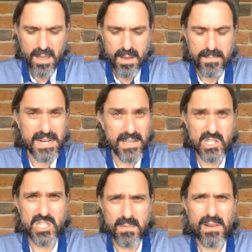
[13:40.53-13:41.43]
But it's
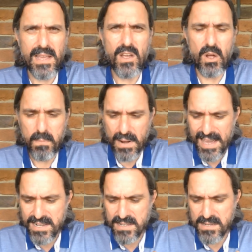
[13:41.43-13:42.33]
similarly
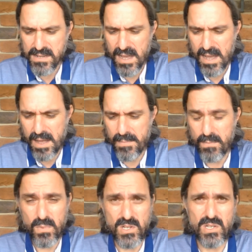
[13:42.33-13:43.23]
complex,
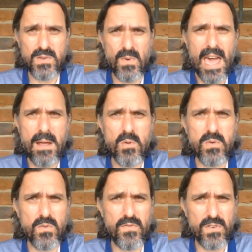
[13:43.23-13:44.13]
which is
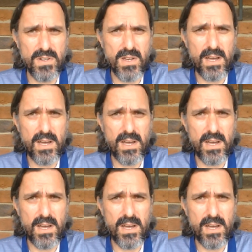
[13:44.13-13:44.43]
admirable for